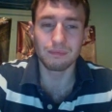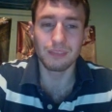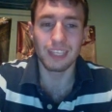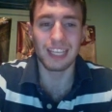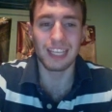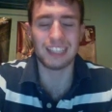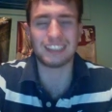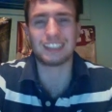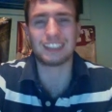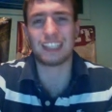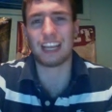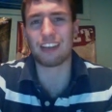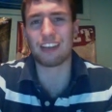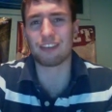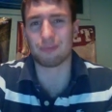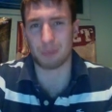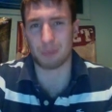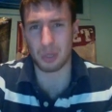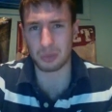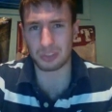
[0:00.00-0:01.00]
Instead
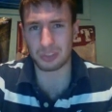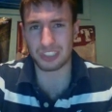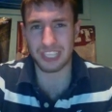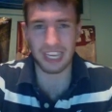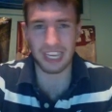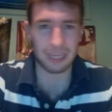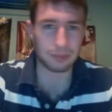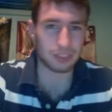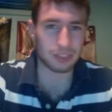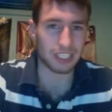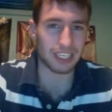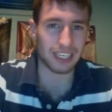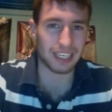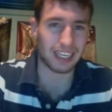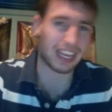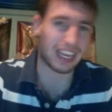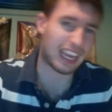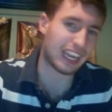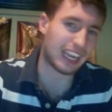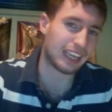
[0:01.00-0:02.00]
of most games getting
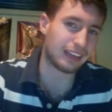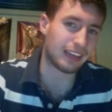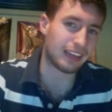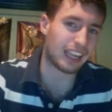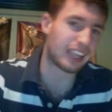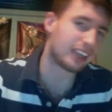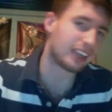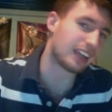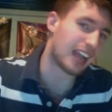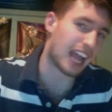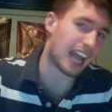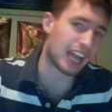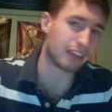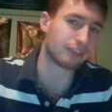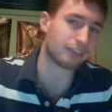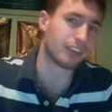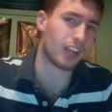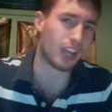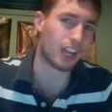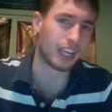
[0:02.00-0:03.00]
an 8,
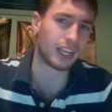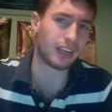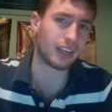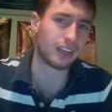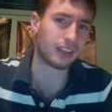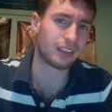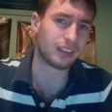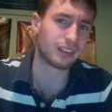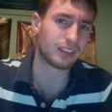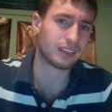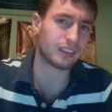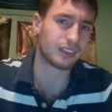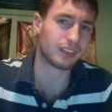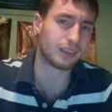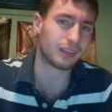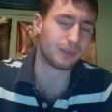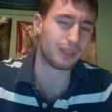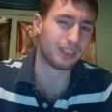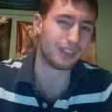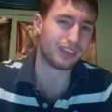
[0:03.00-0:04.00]
8.5, 9?
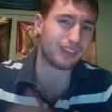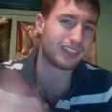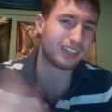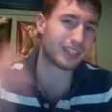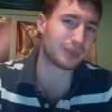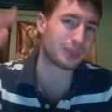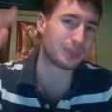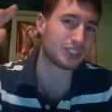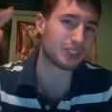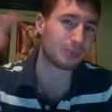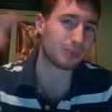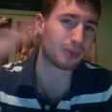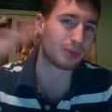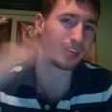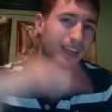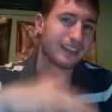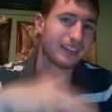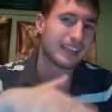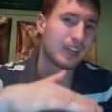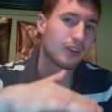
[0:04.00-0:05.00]
I mean, do you think we should
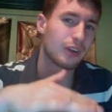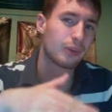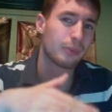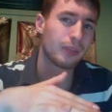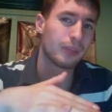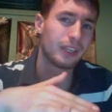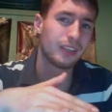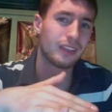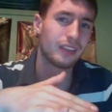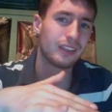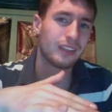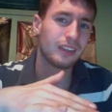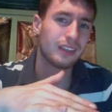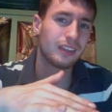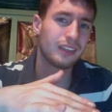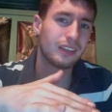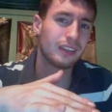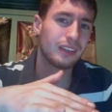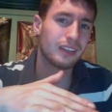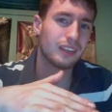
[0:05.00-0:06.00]
bring it down a bit?
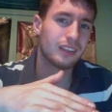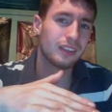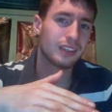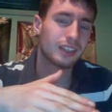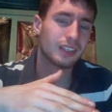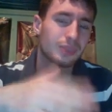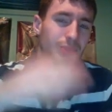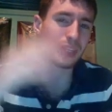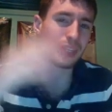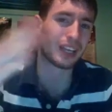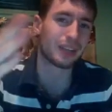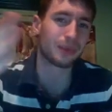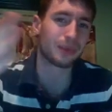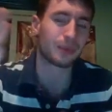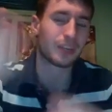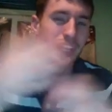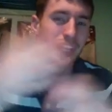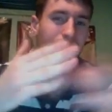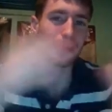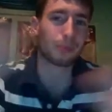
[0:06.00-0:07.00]
Because
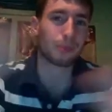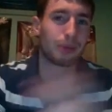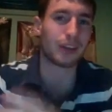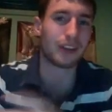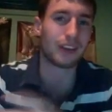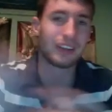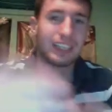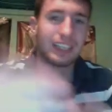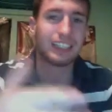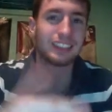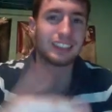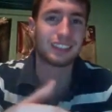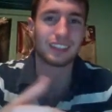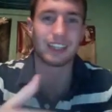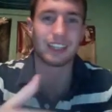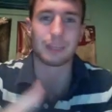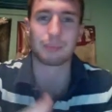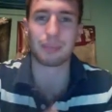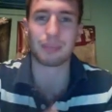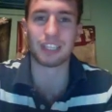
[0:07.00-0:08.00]
we're not comparing these to
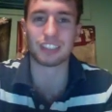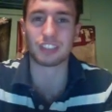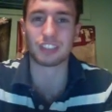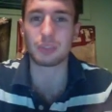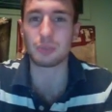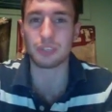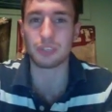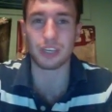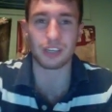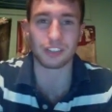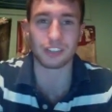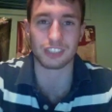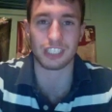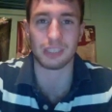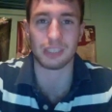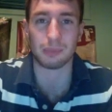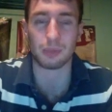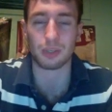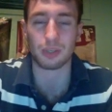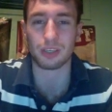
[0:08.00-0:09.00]
like PS2 titles
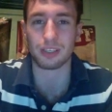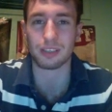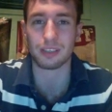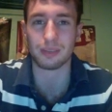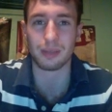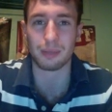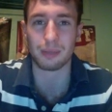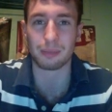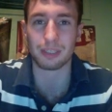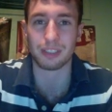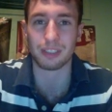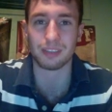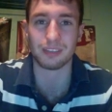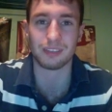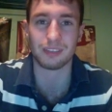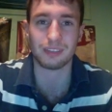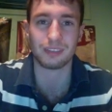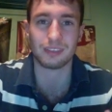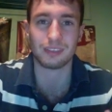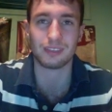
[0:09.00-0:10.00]
anymore. I mean,
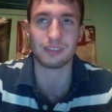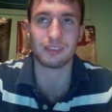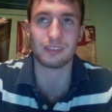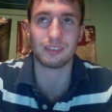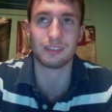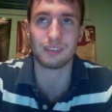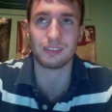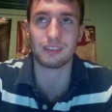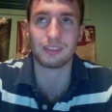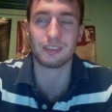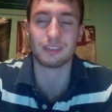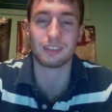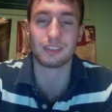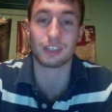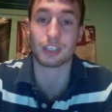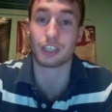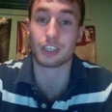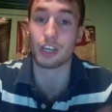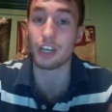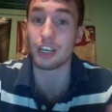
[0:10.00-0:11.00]

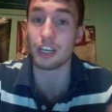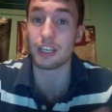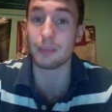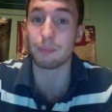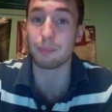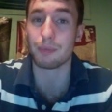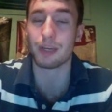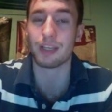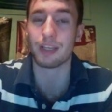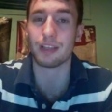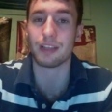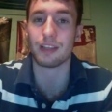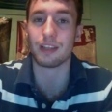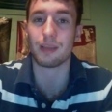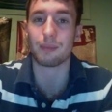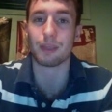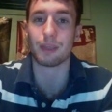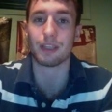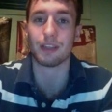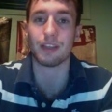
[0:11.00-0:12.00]
they're good, but
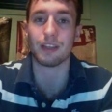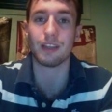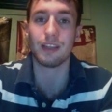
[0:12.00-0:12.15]
I mean,